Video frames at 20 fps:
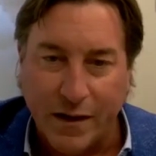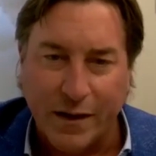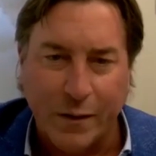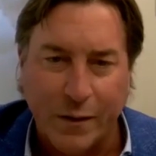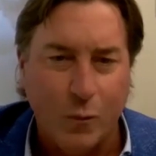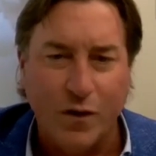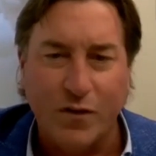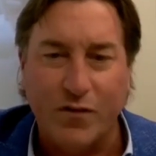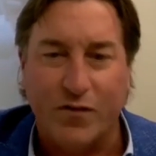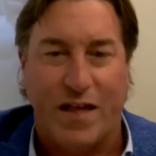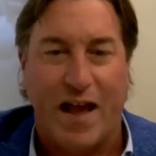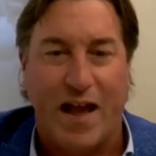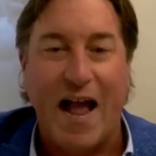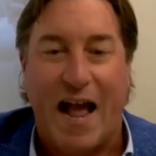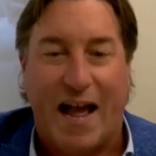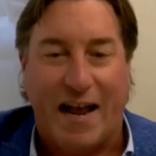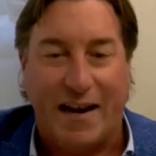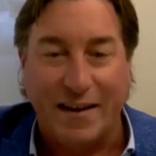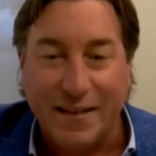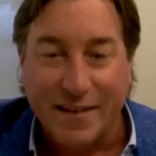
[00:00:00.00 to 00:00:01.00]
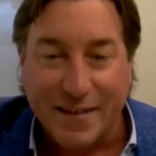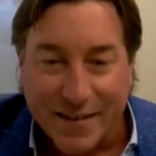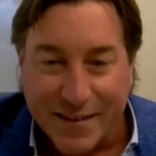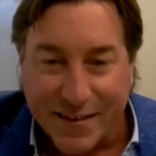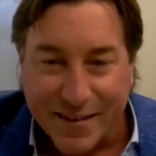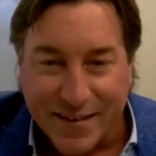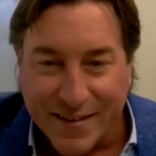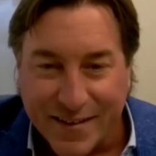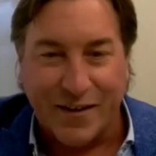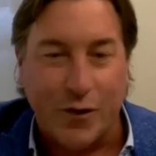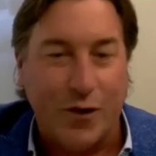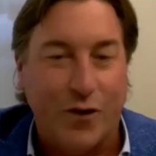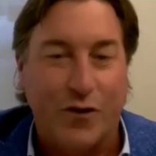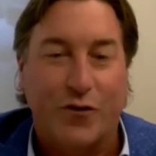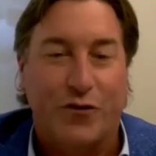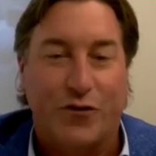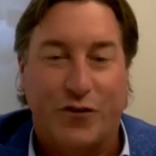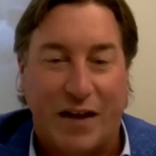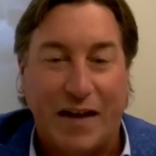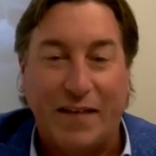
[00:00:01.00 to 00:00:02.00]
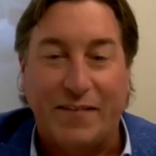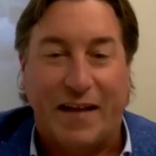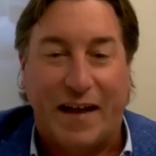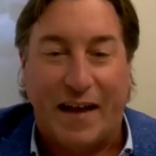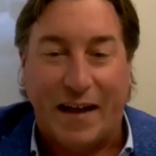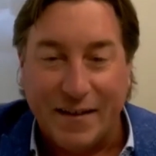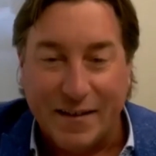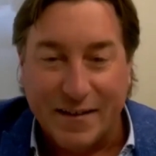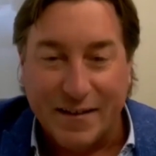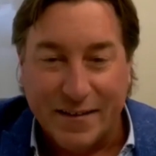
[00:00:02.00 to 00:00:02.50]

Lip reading: Like, what is that? I don't understand that.